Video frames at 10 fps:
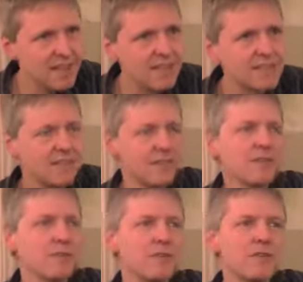And
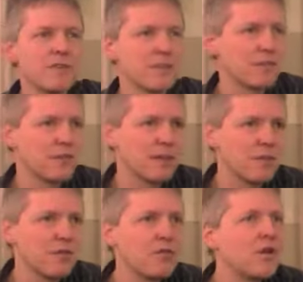still, we're at serial
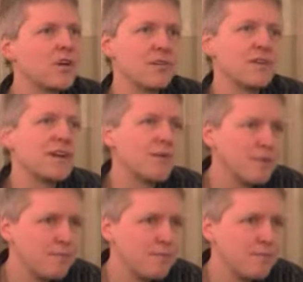number 400 now.